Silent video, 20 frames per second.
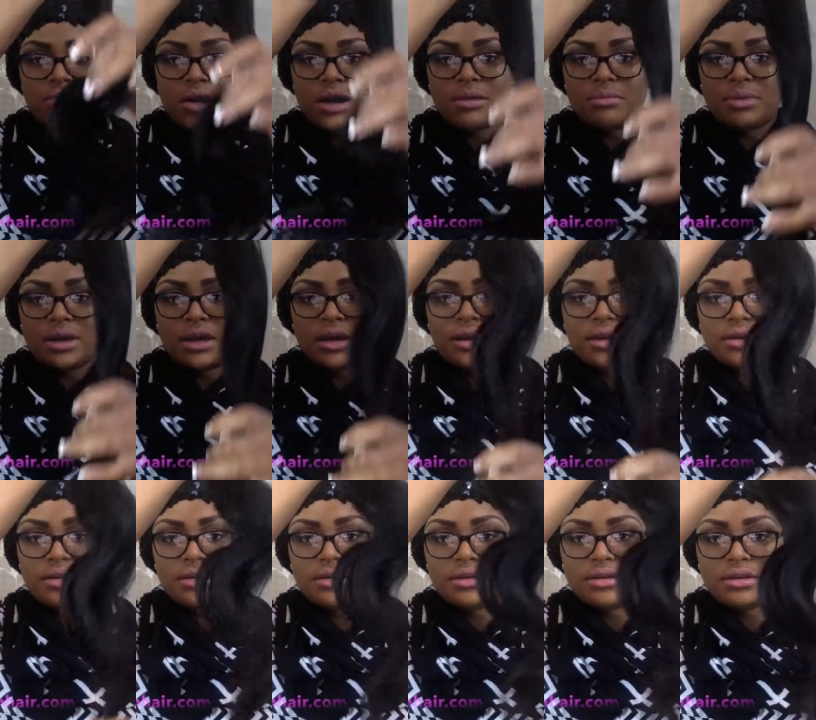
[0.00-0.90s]
right back.
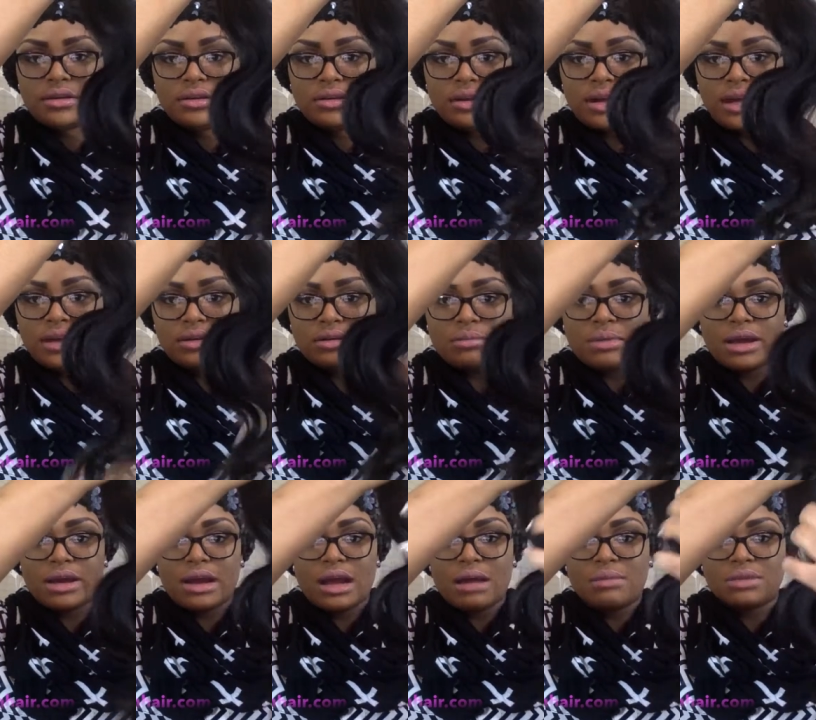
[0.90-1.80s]
Like, no
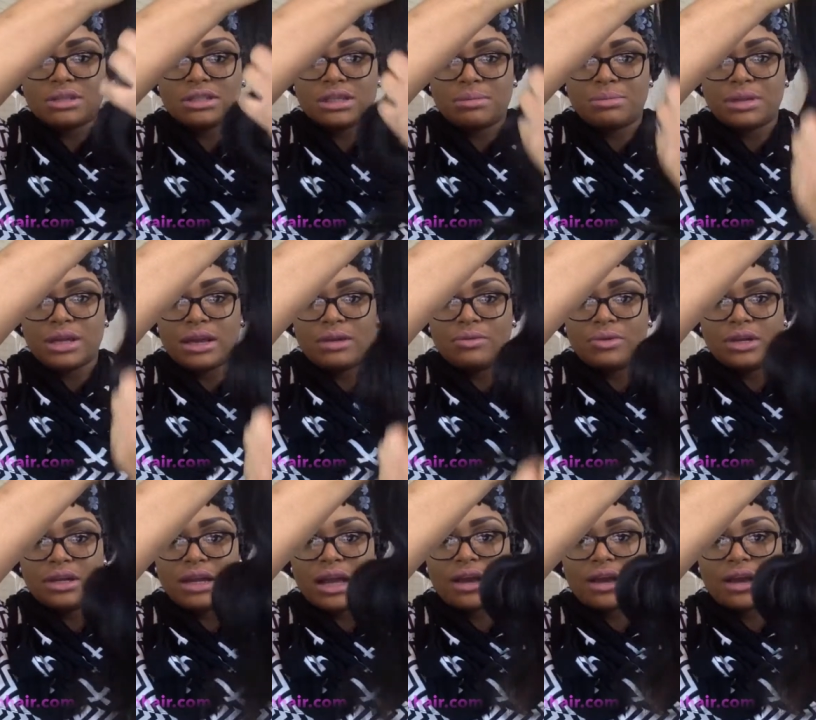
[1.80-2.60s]
matter how much I play with it.